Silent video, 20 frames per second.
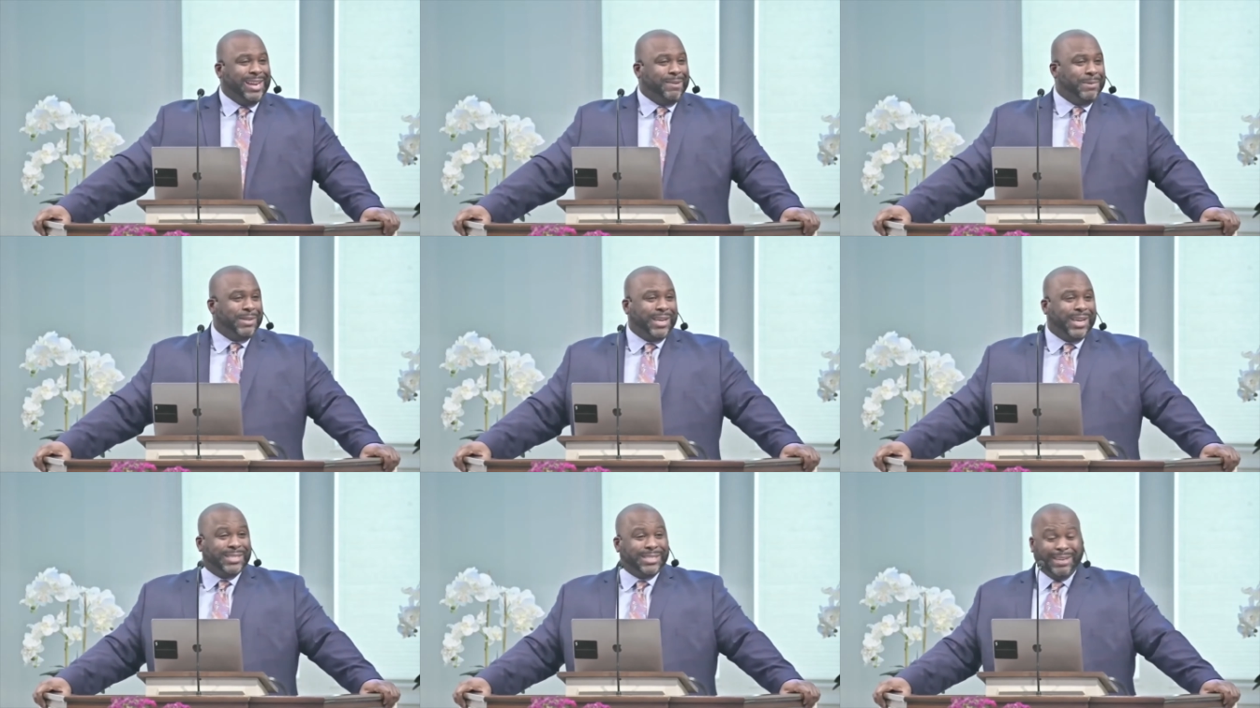Let
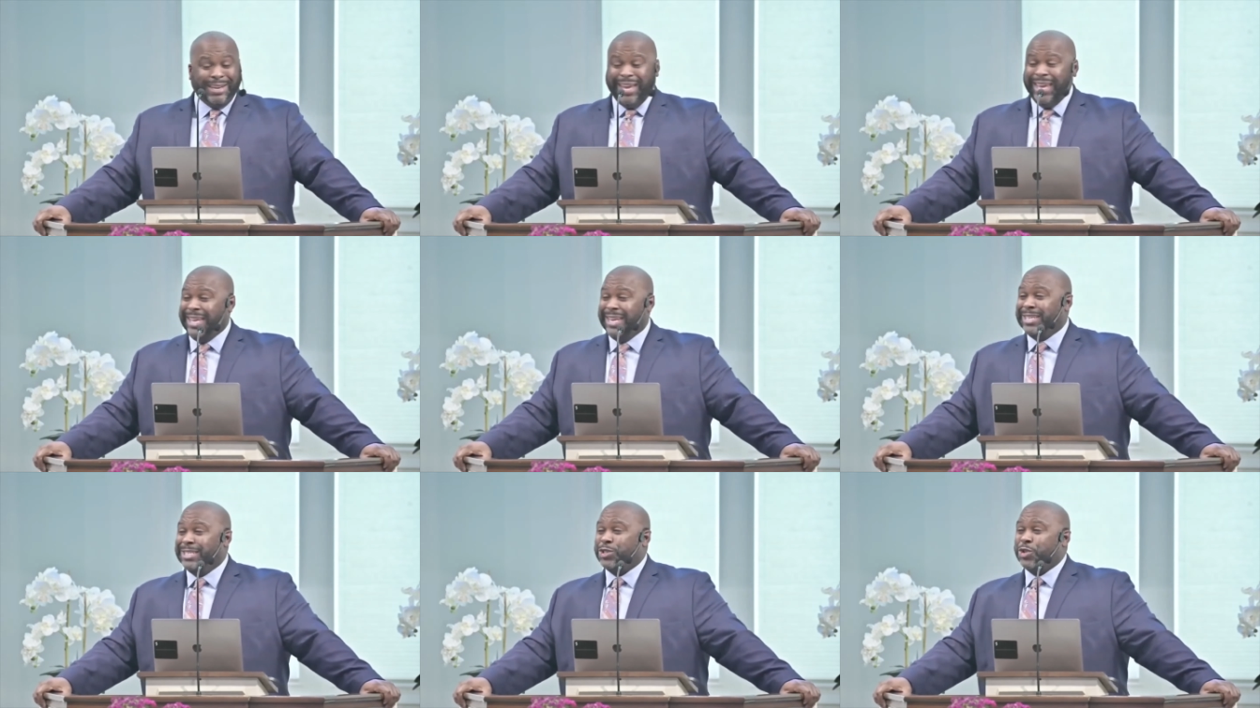me tell you something
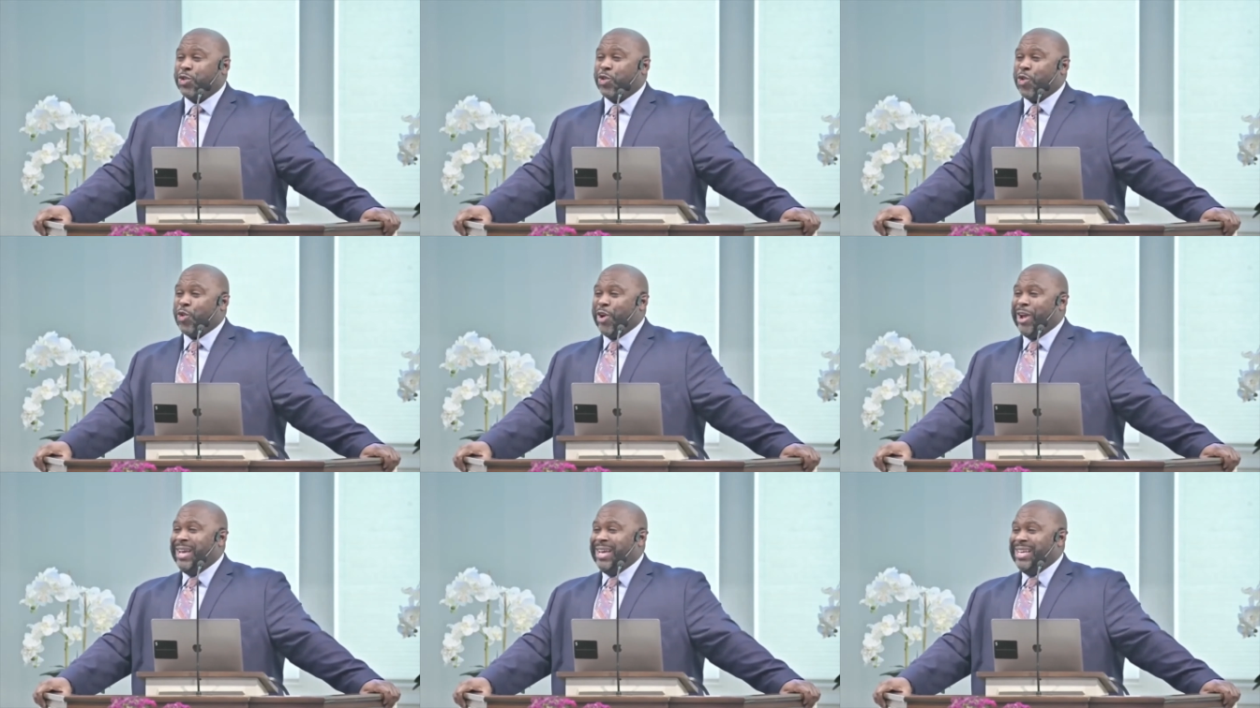it is
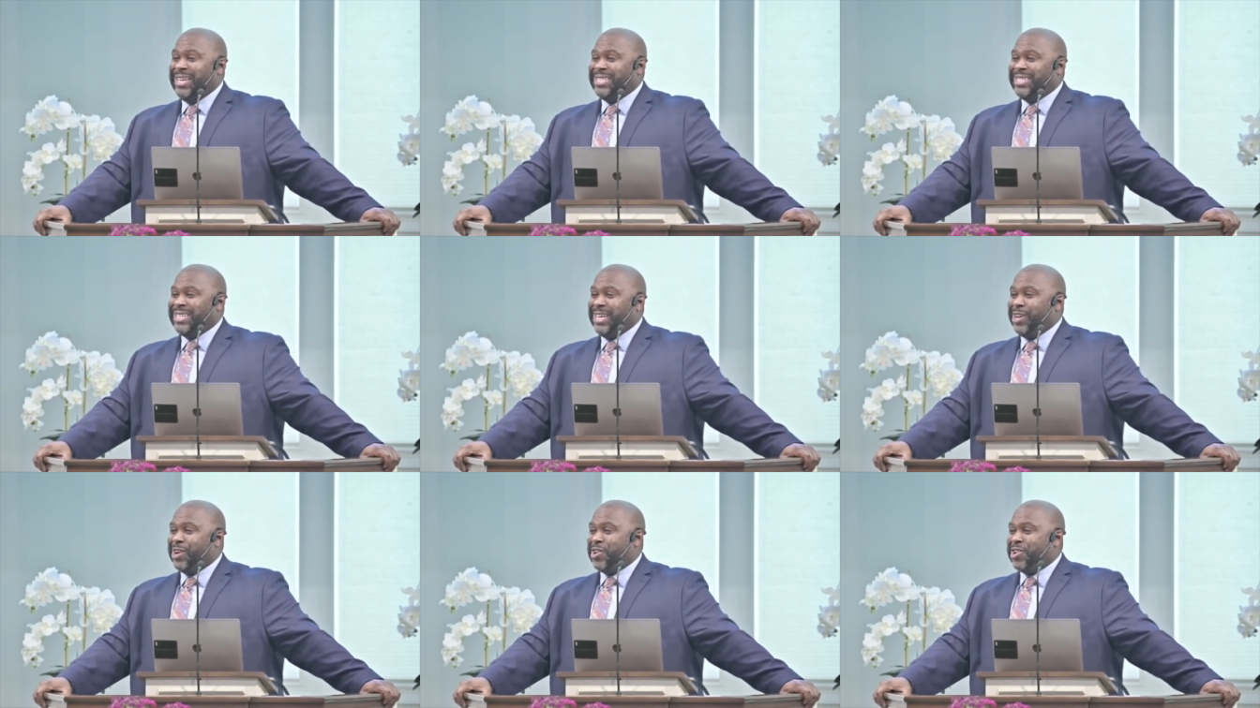
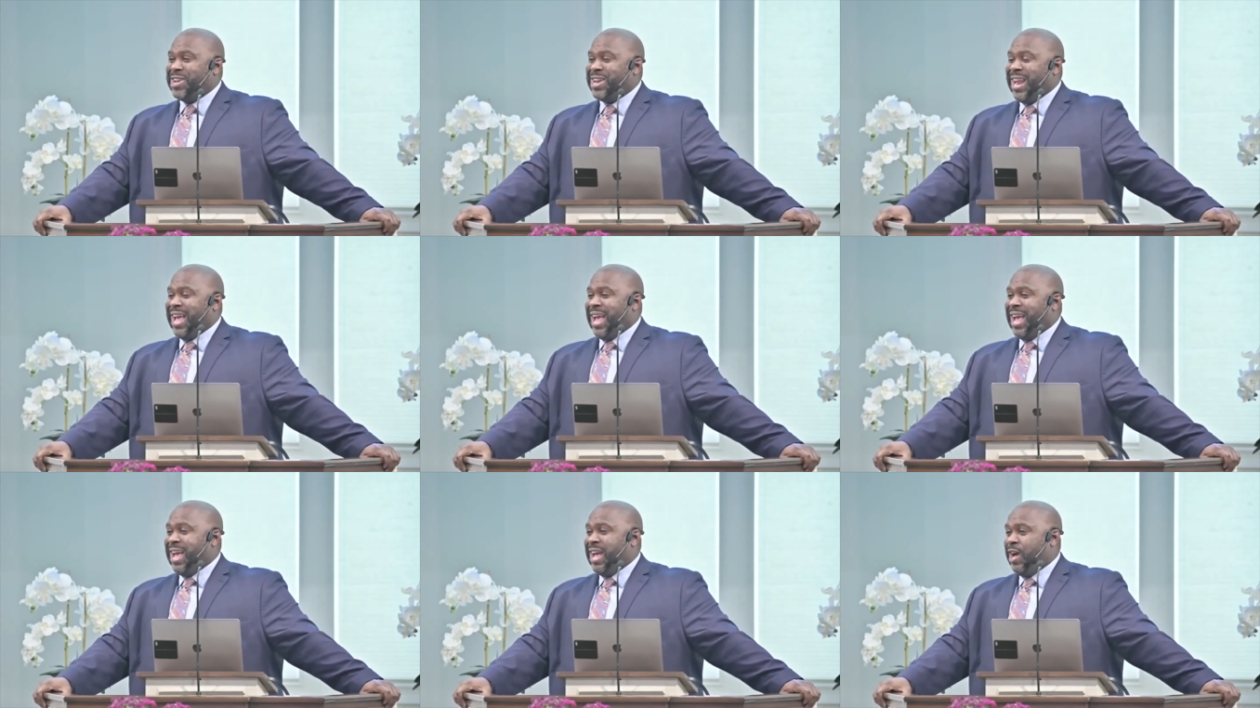crazier
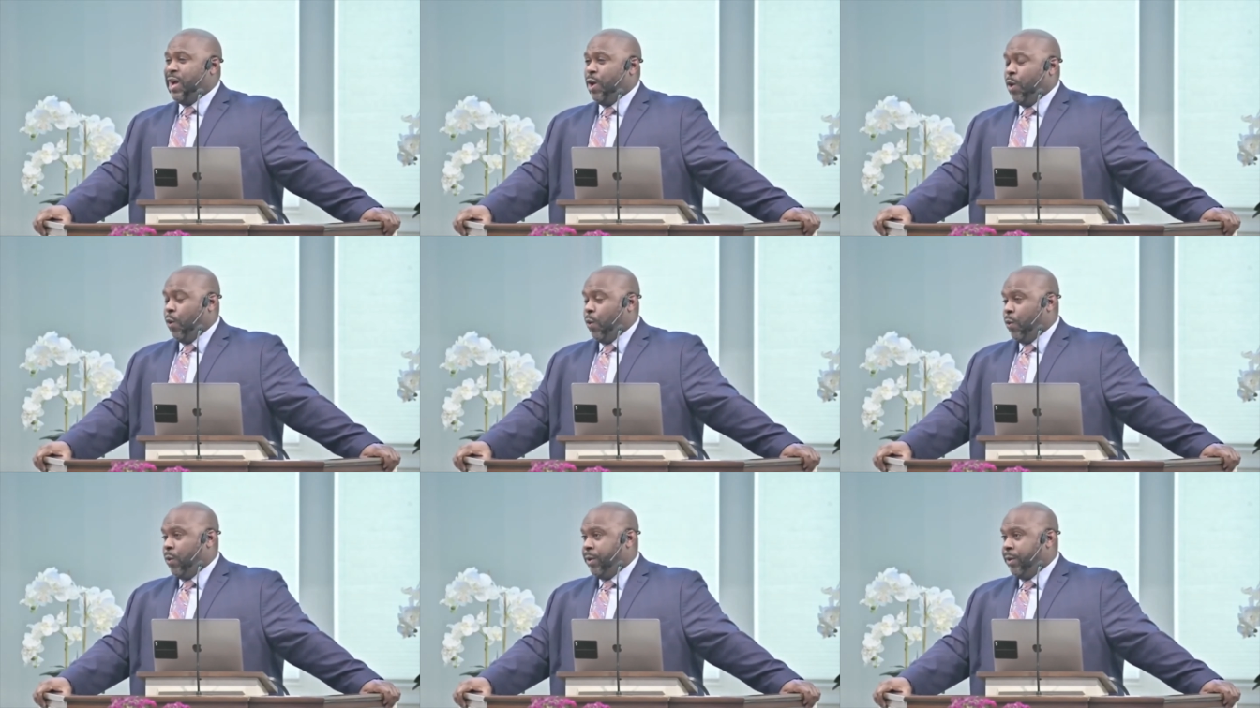
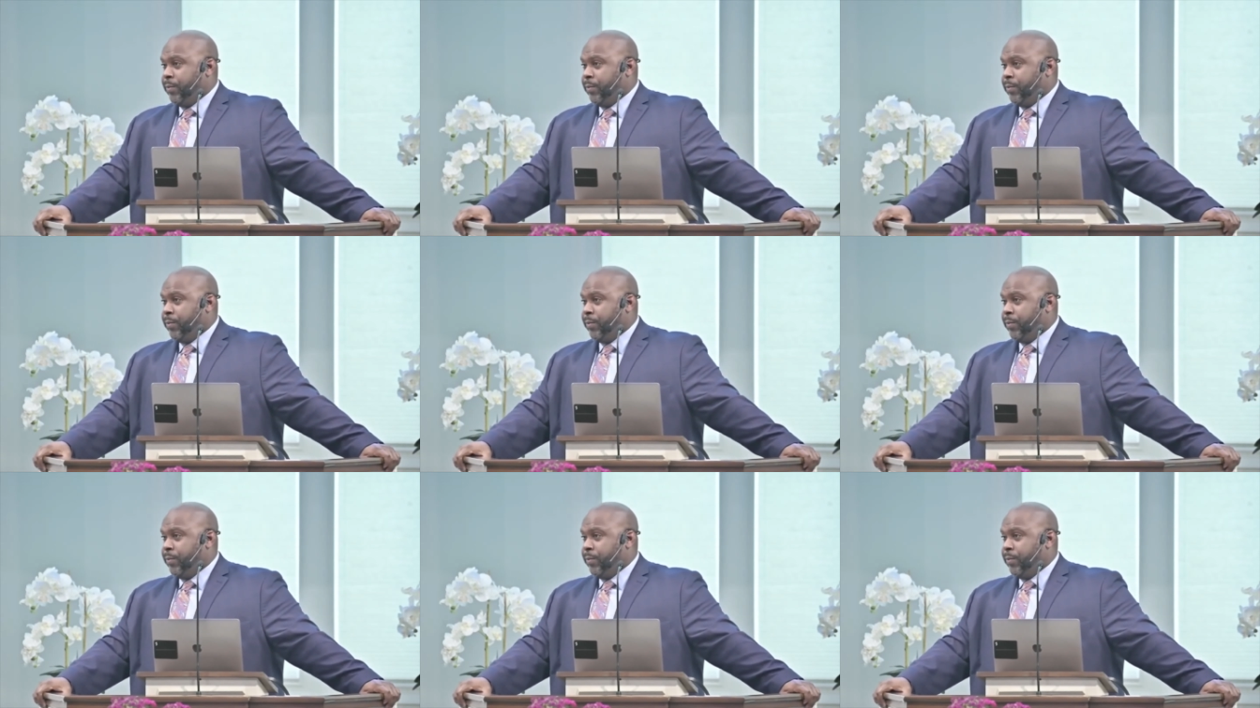now.